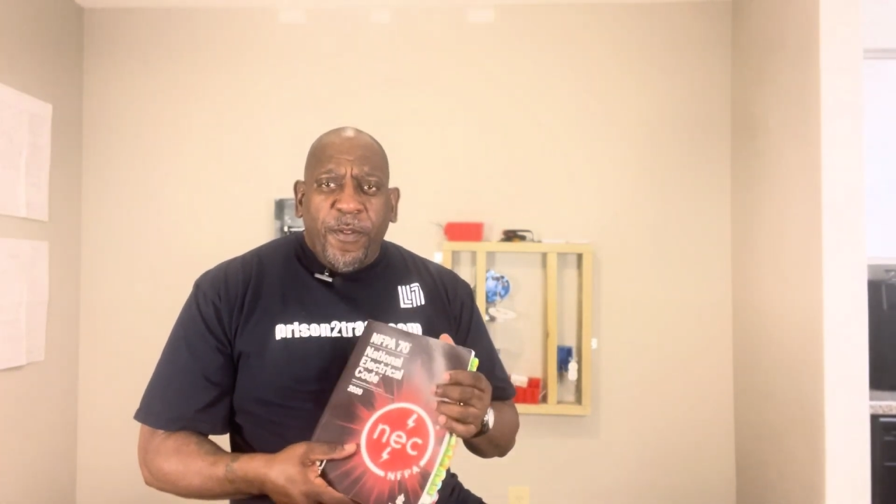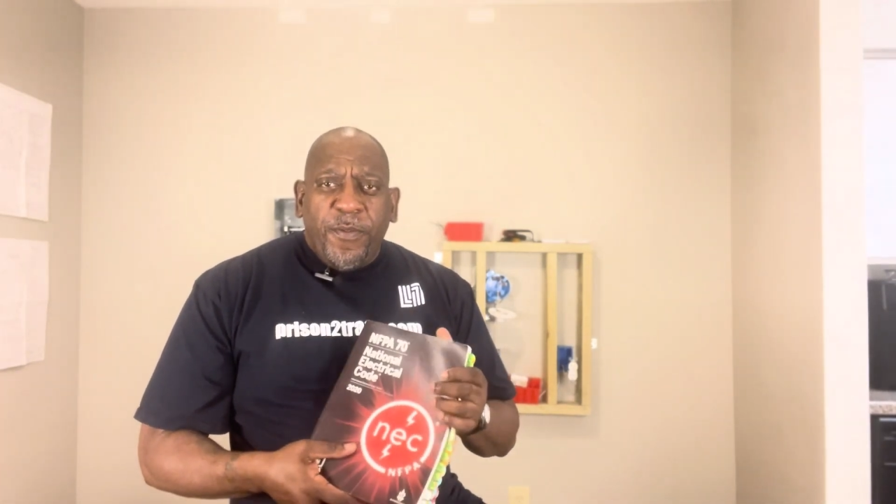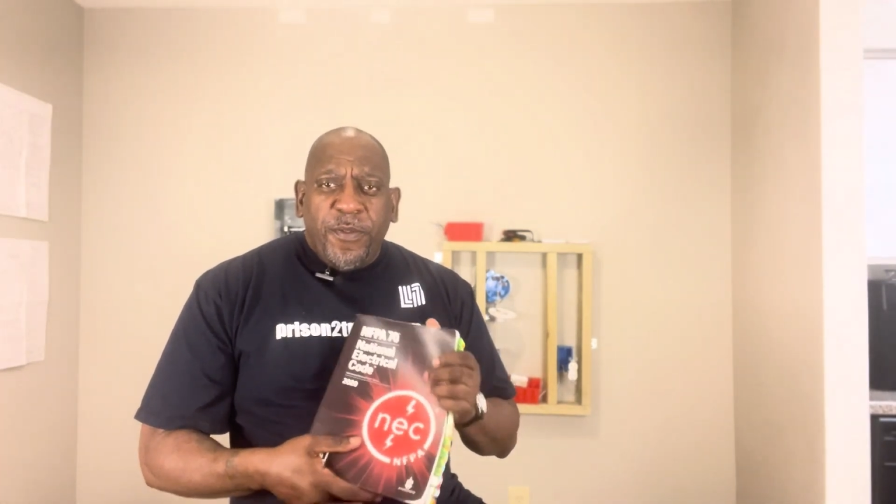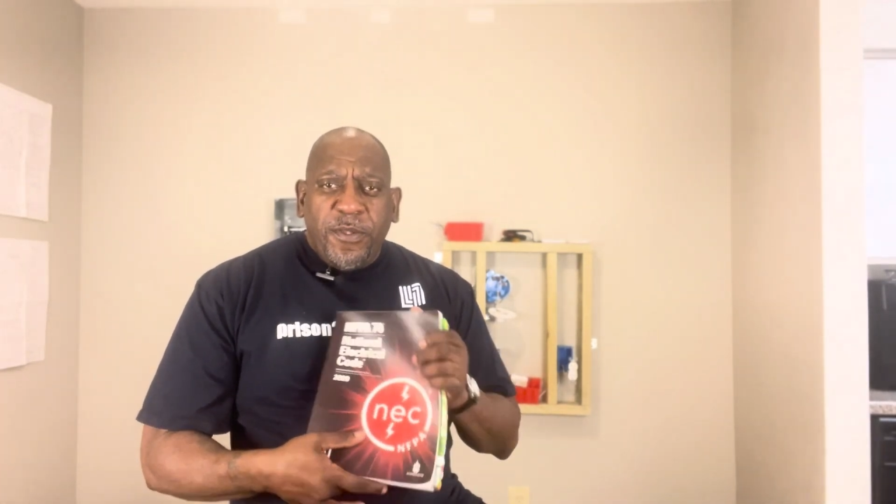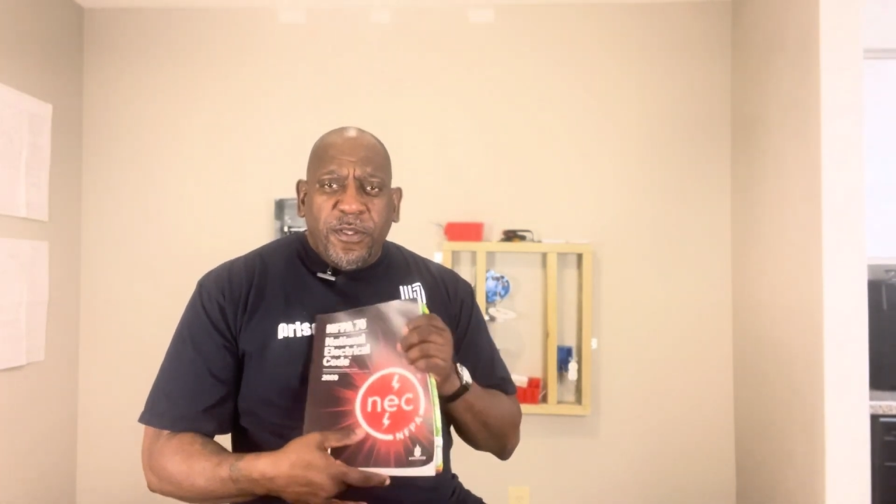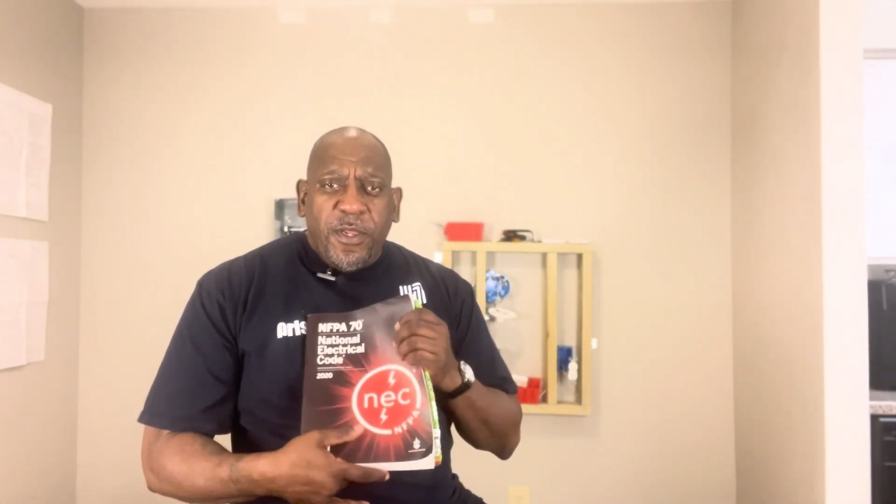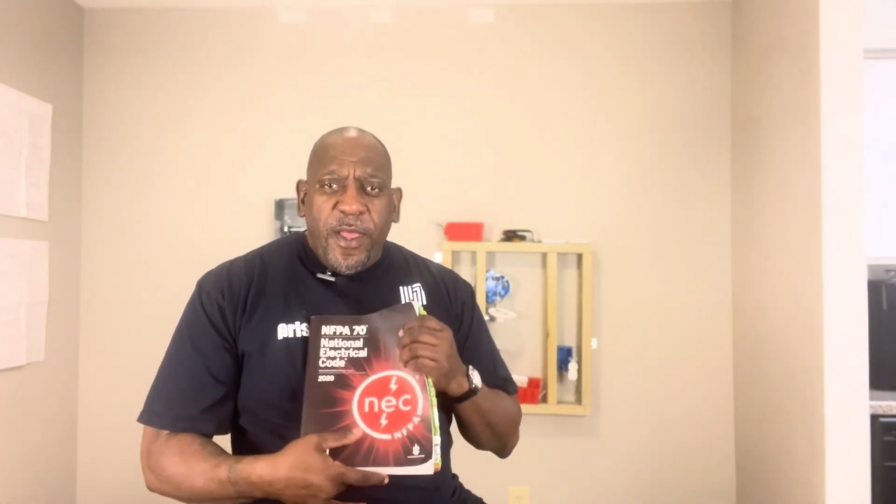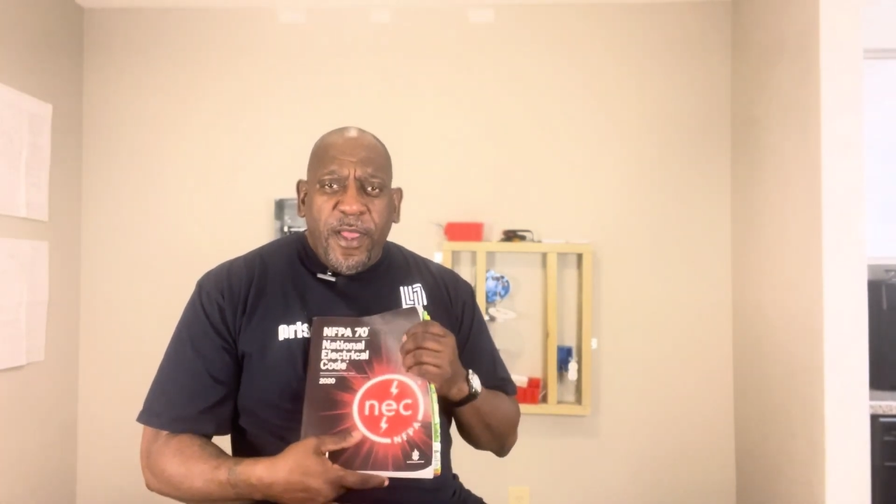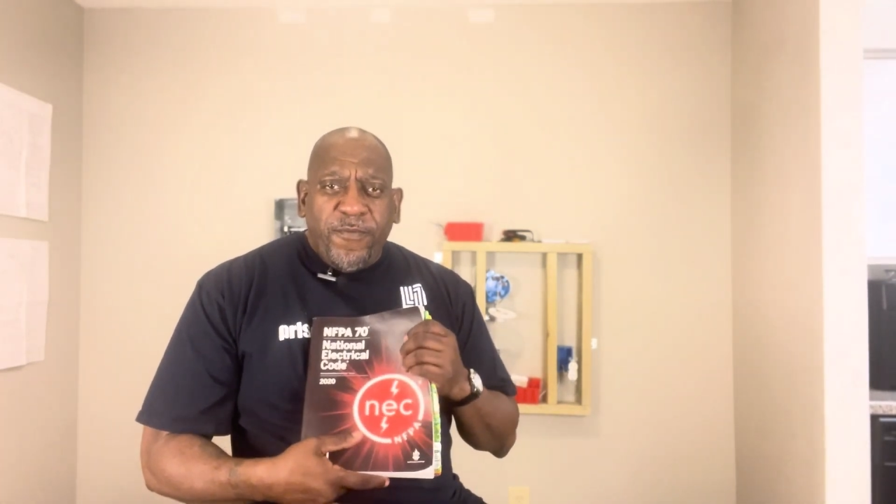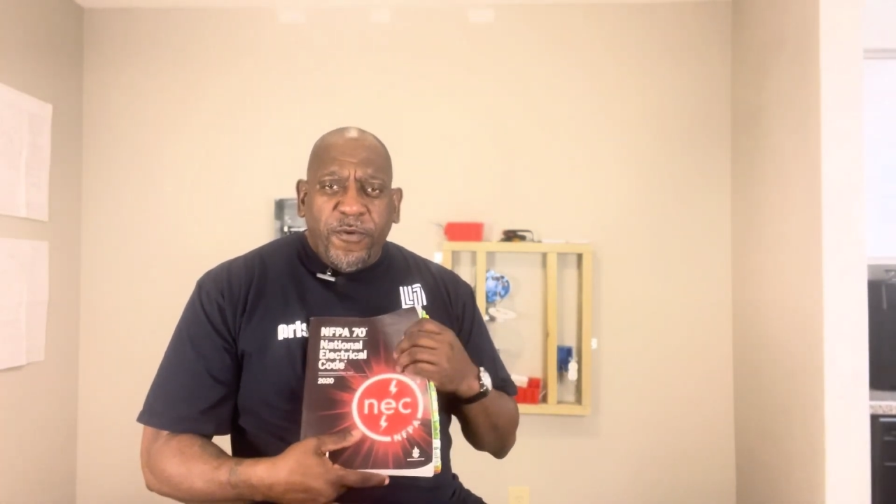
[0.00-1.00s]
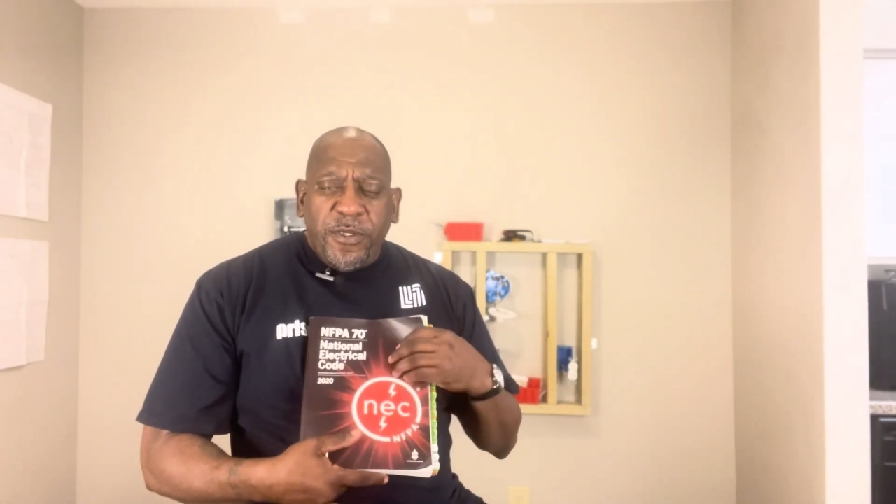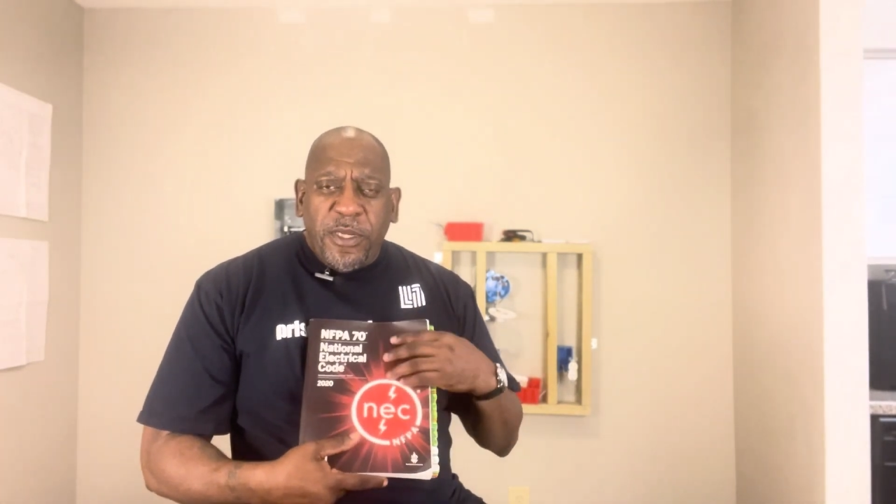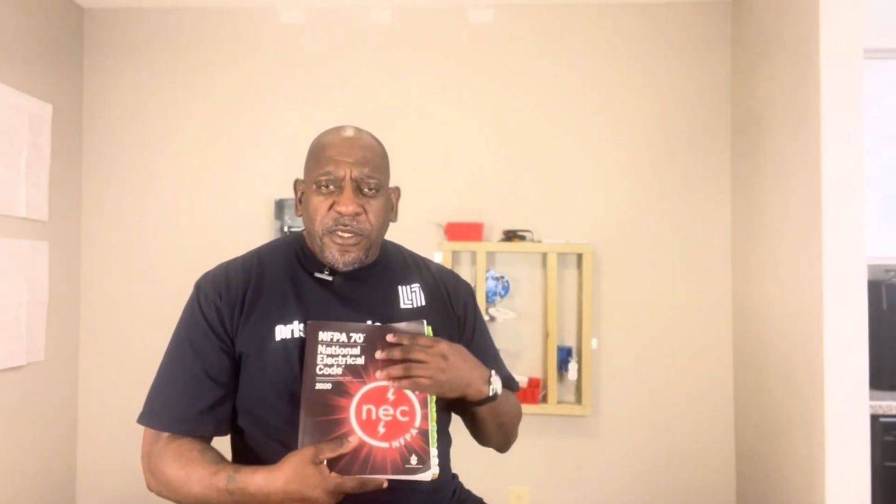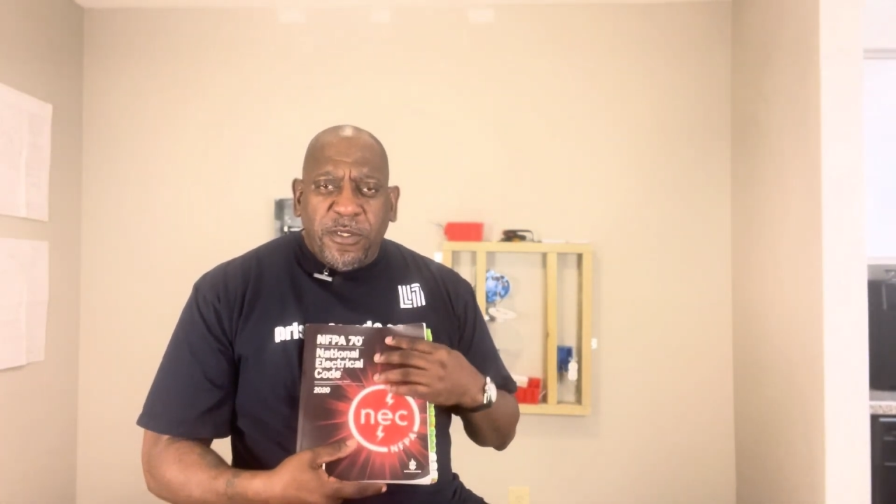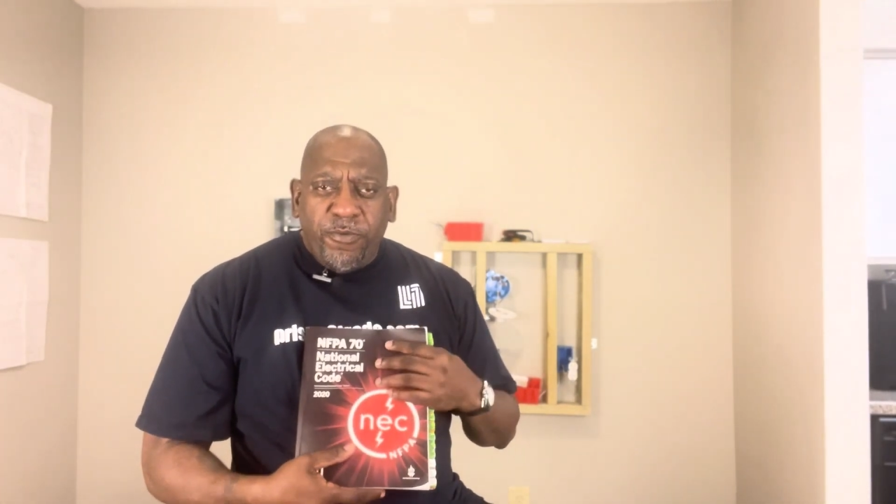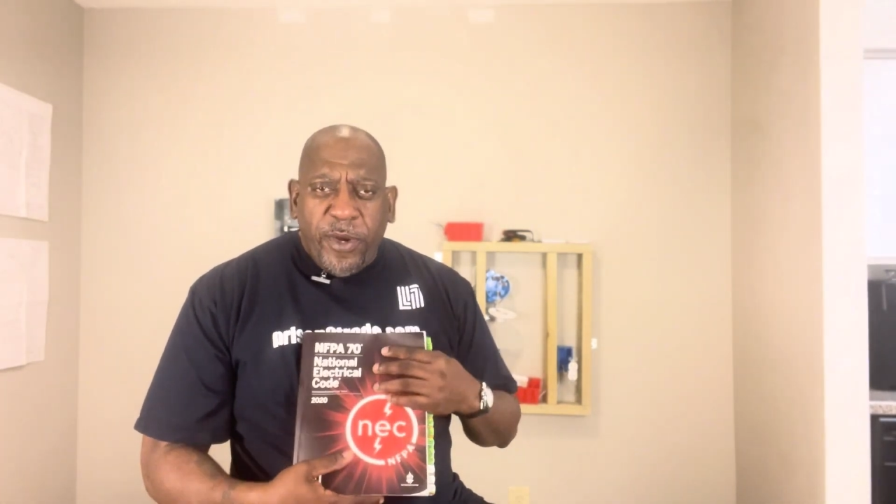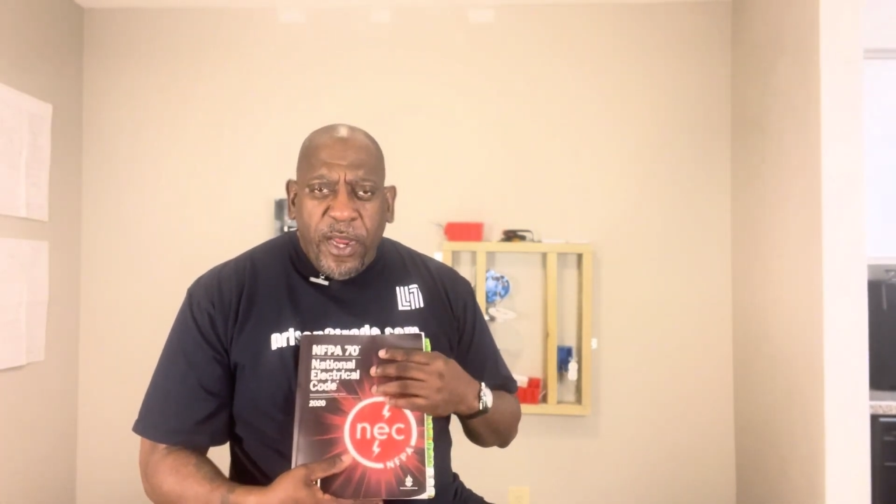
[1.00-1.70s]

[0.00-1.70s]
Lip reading: This is the last version. They just